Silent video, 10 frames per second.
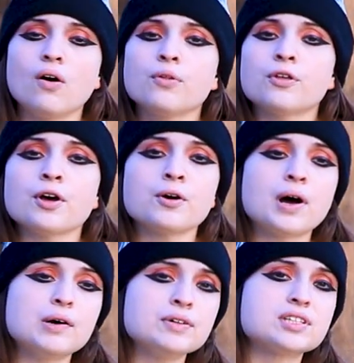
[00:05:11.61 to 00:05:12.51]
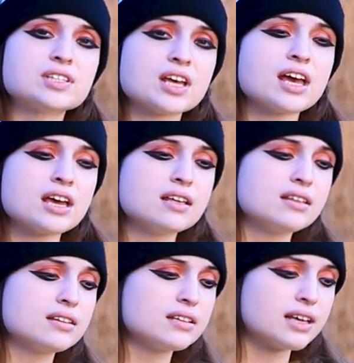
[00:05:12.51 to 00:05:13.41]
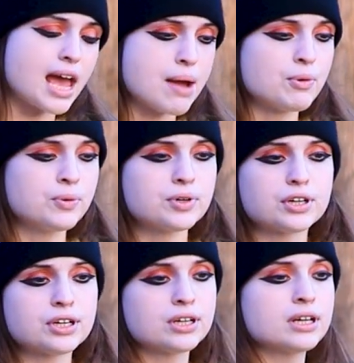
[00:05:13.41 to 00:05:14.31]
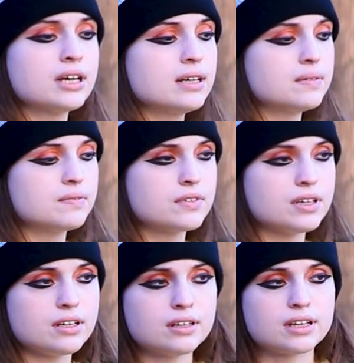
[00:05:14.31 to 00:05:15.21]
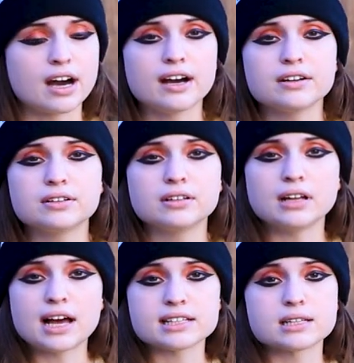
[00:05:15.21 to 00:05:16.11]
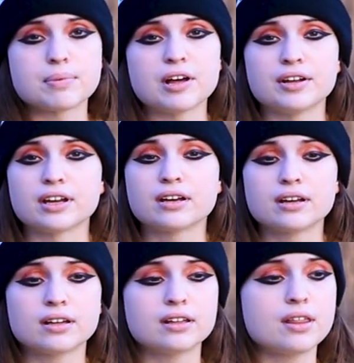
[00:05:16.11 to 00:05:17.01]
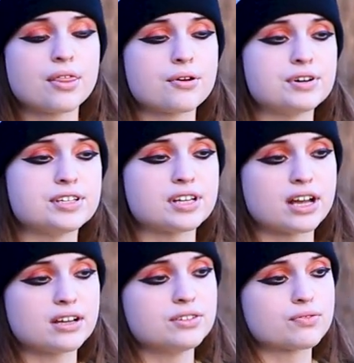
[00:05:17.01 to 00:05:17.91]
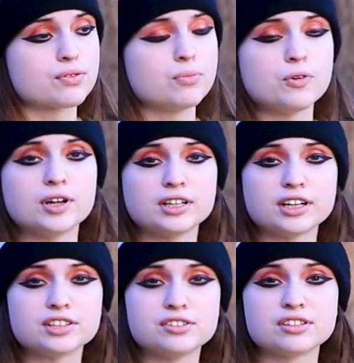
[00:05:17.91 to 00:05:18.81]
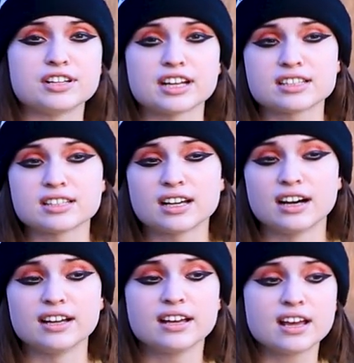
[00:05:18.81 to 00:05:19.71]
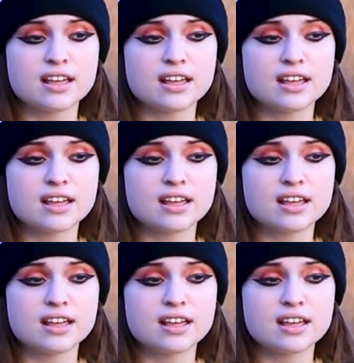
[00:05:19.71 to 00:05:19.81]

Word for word: Although I would say the camera work, the cut lasts about like 30 seconds from one cut to the next cut.